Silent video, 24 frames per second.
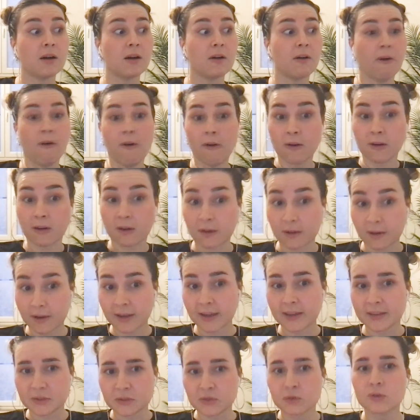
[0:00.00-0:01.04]
or
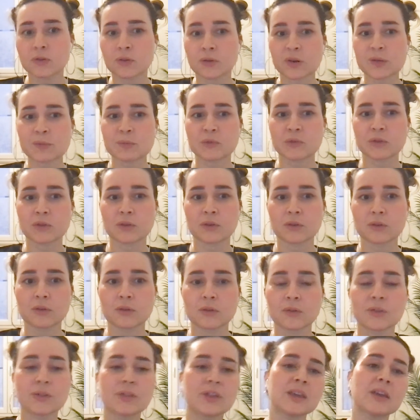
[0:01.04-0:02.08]
into crypto,
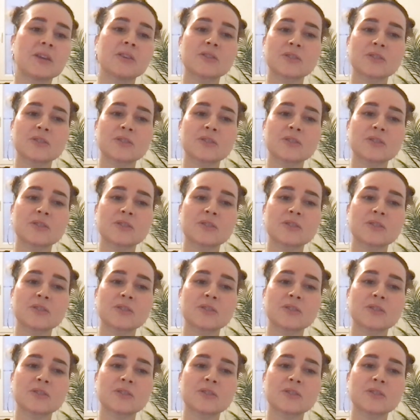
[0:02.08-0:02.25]
the